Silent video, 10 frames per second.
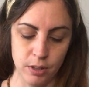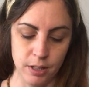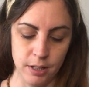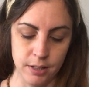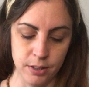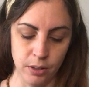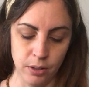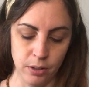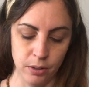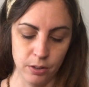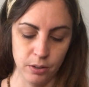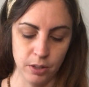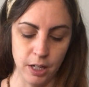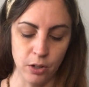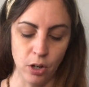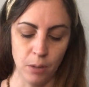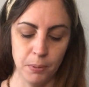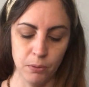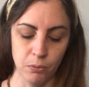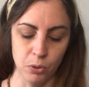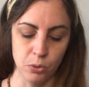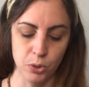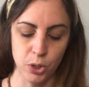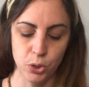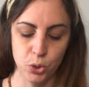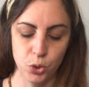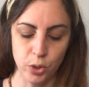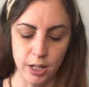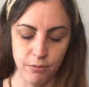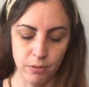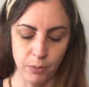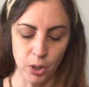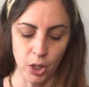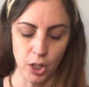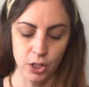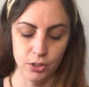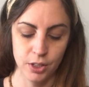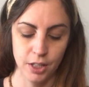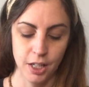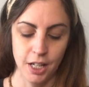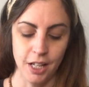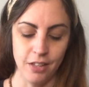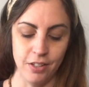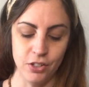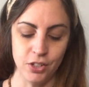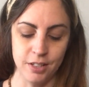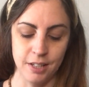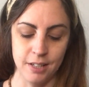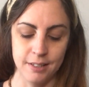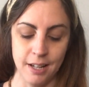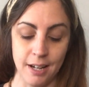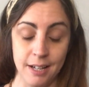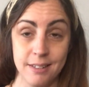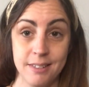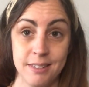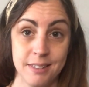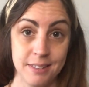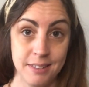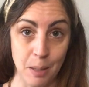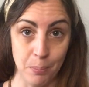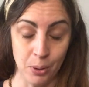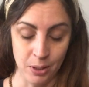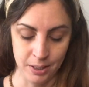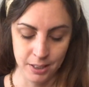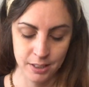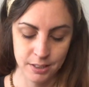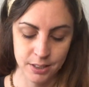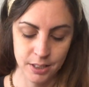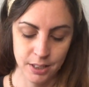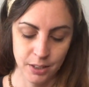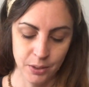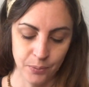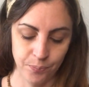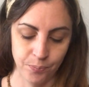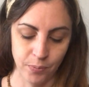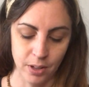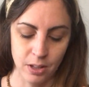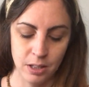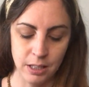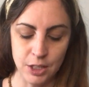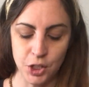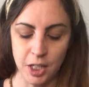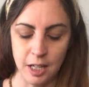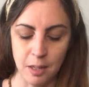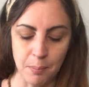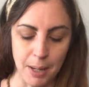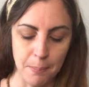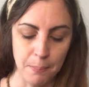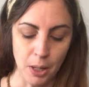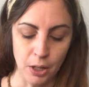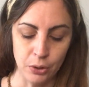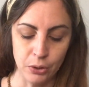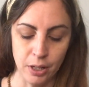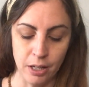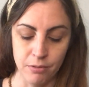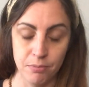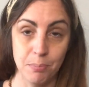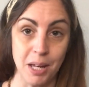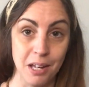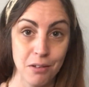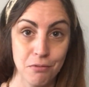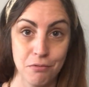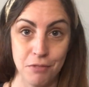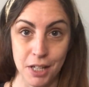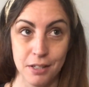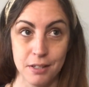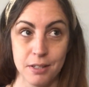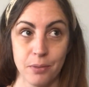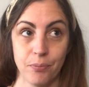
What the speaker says: it carpet rolls straight from the heart. And then she says, I step on it, clutching my bottle of pink fizz.